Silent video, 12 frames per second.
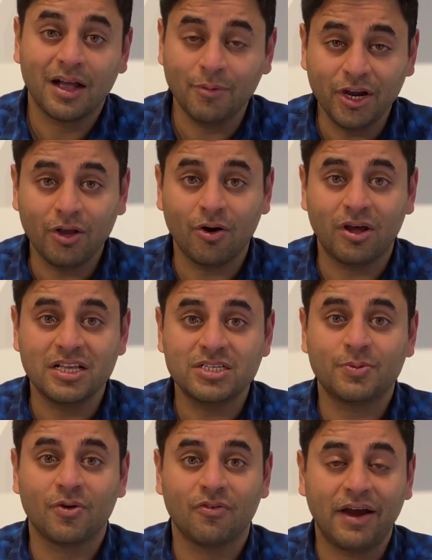Community
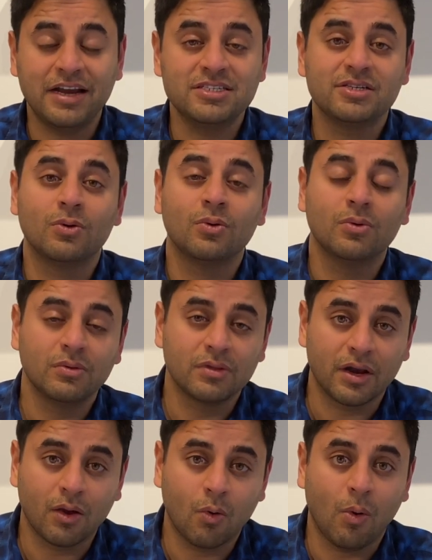college provides you
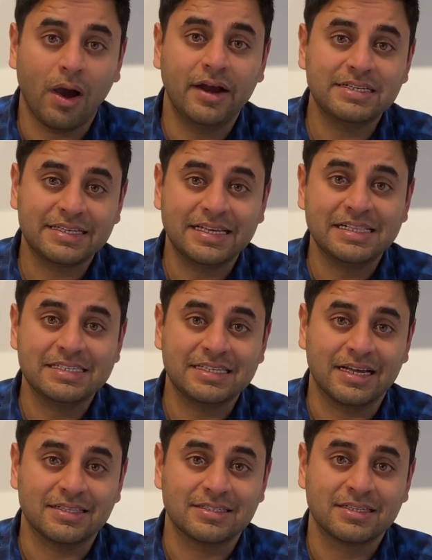the required skill
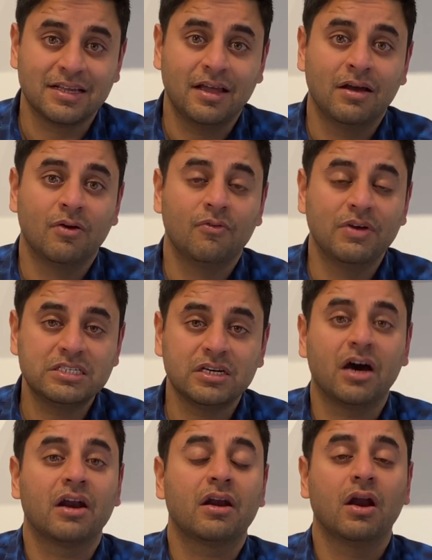sets,
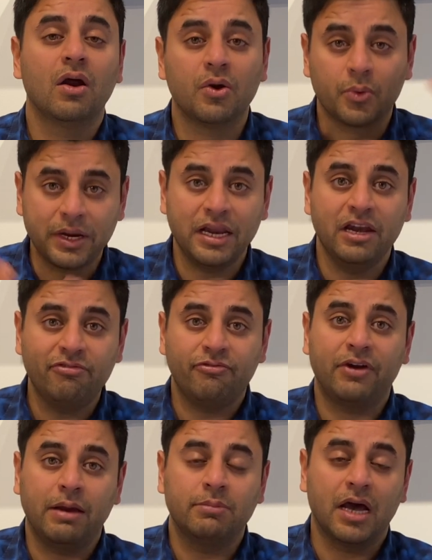which are really
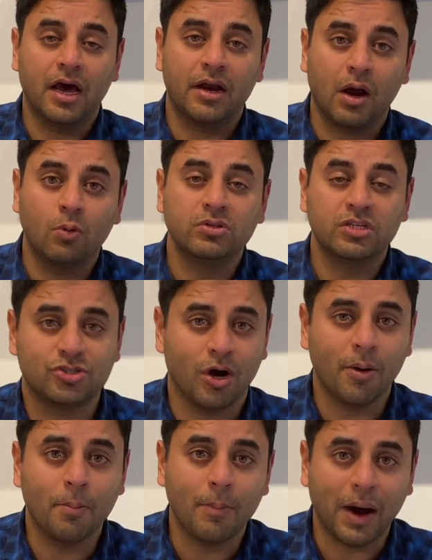framed around the
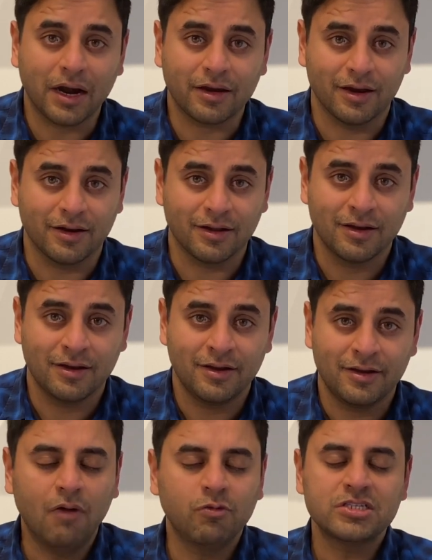job market.
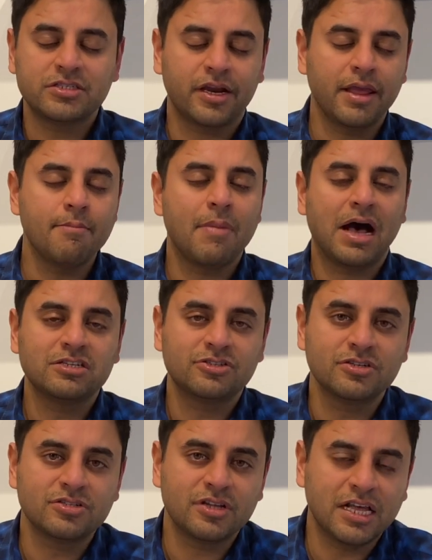I was studying
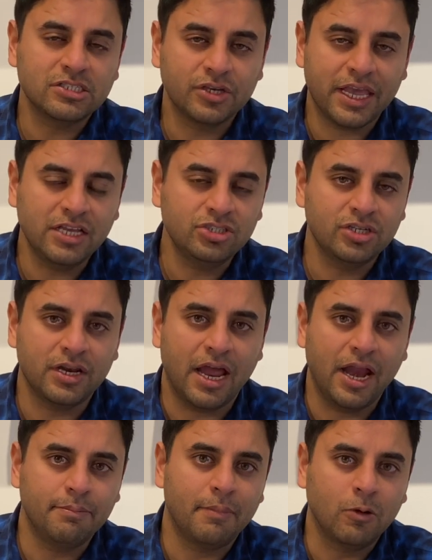Masters in
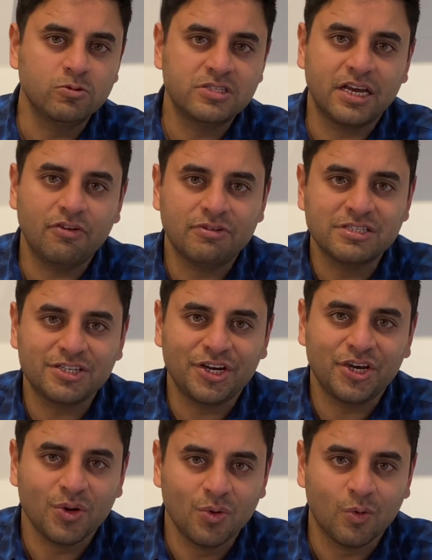Education at Mount Saint
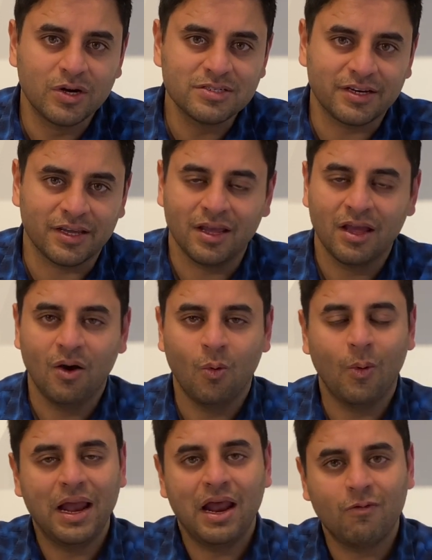Vincent University,
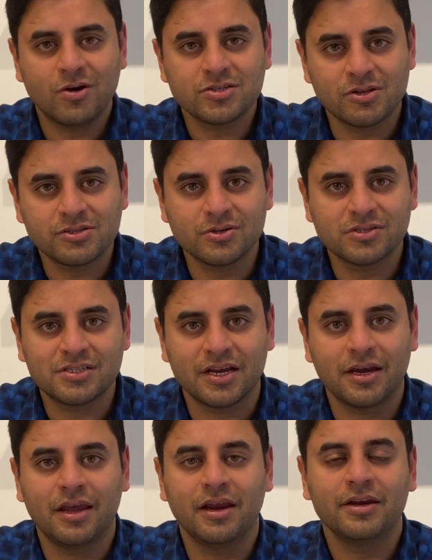while I was also
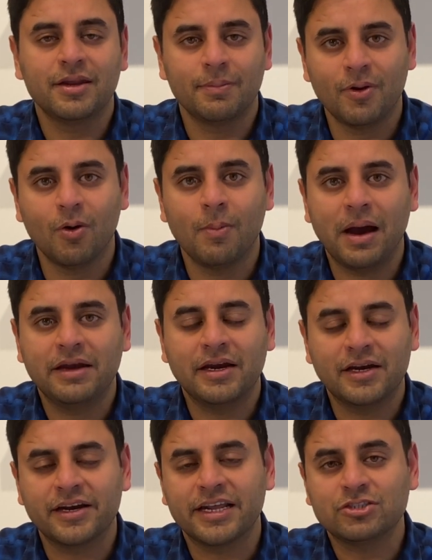studying Diploma
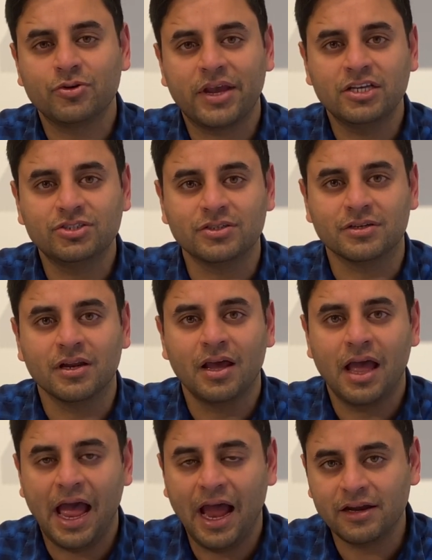in Adult Education
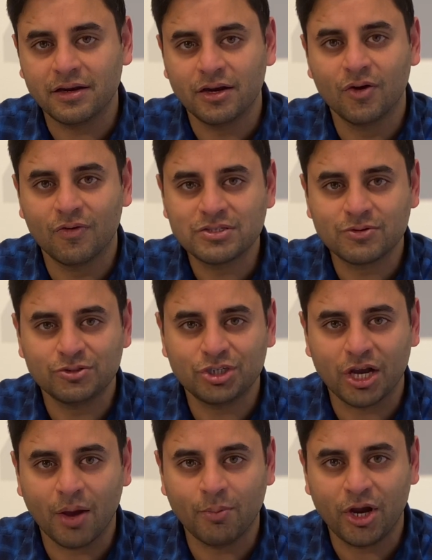at Nova
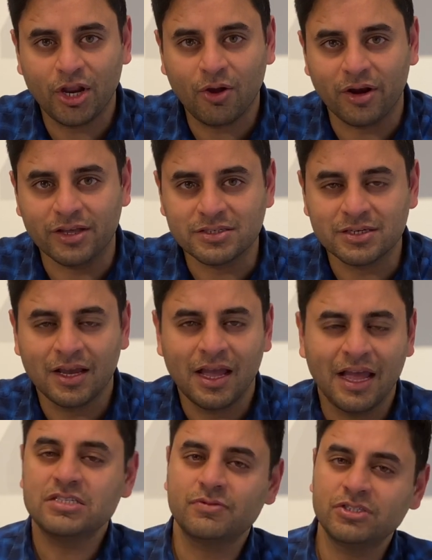Scotia Community College.
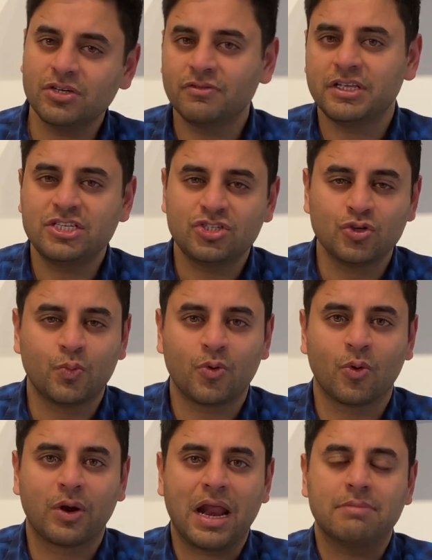Guess which of these two
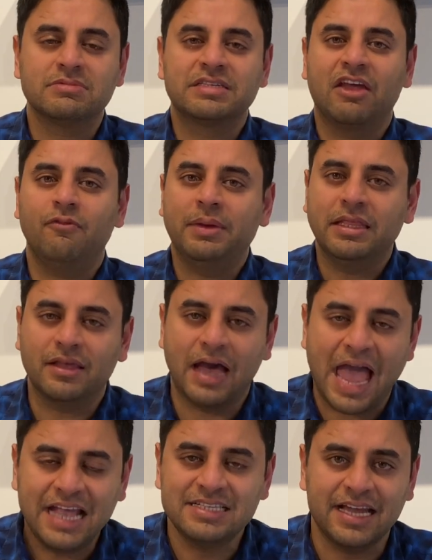programs gave me
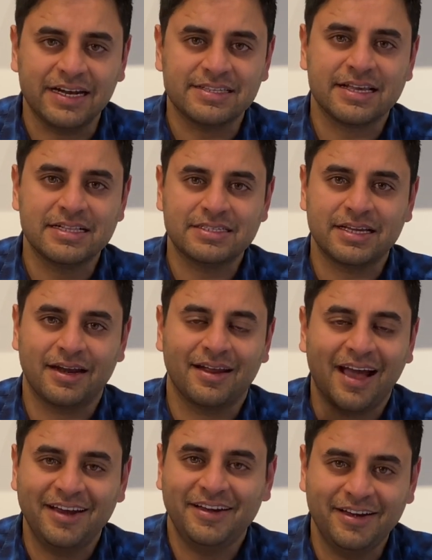the exact skill
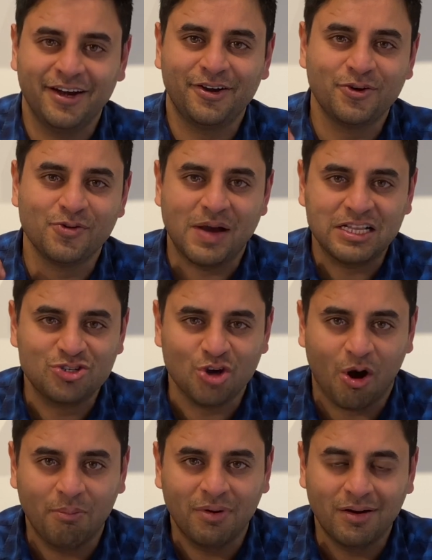set I needed to do my
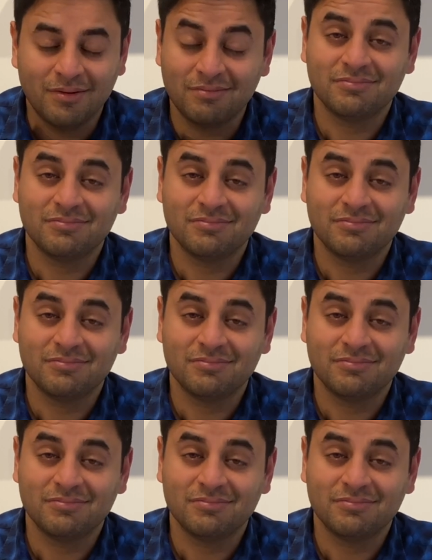job?